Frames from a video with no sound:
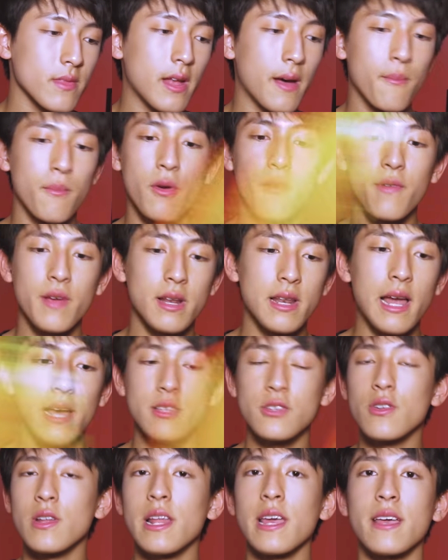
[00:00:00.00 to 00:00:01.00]
like moving
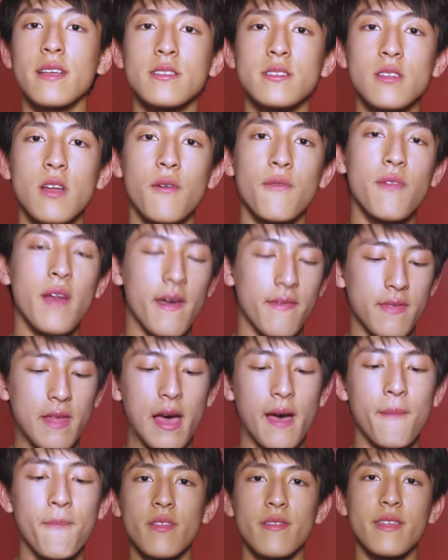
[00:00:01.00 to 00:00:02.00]
laterally and stuff like
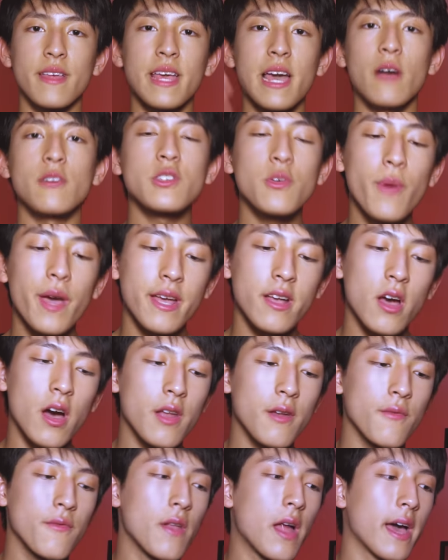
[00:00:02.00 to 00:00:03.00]
that, the counterweight
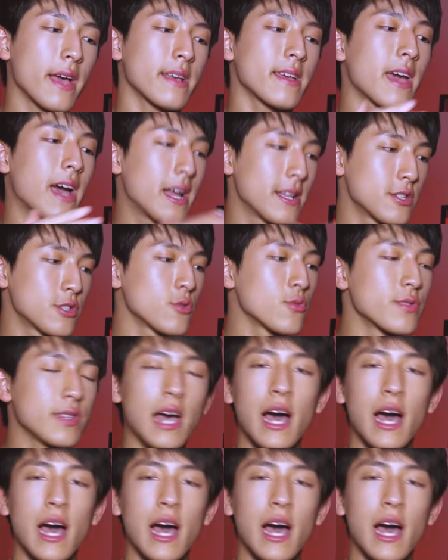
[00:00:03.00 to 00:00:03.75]
kind of like cancels